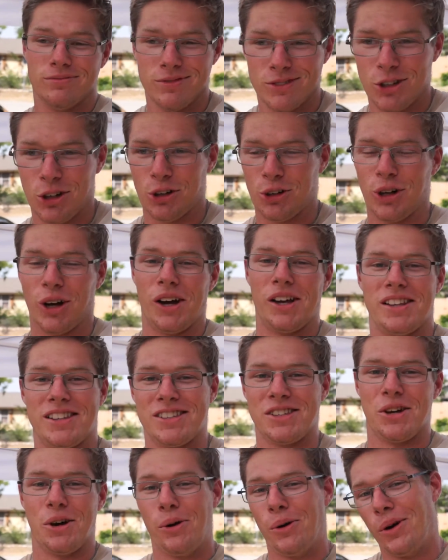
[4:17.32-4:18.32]
turned on,
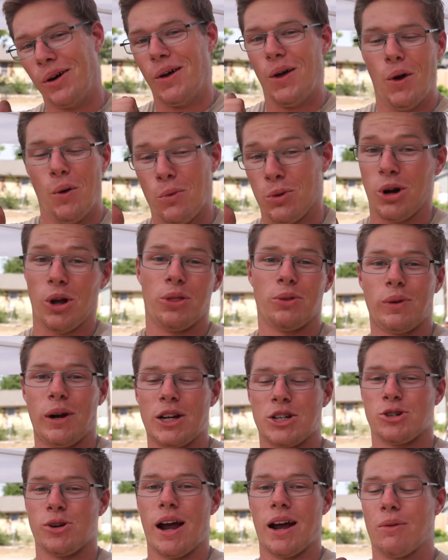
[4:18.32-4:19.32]
so we're on the
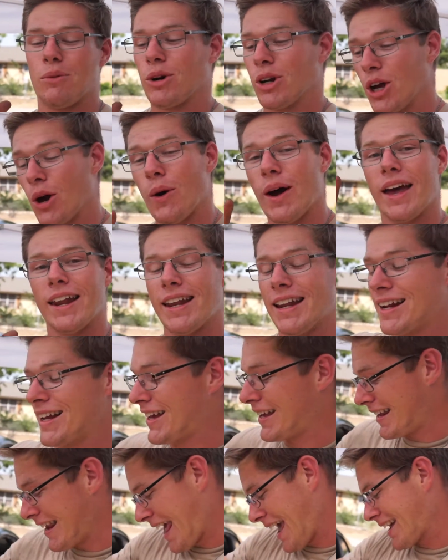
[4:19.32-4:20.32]
right track. We're gonna go ahead and
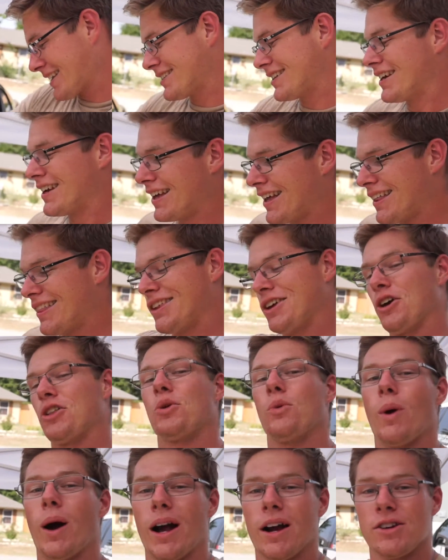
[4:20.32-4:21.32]
connect the
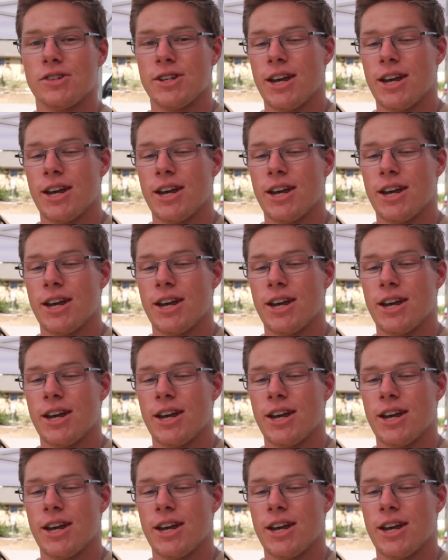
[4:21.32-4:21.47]
other wires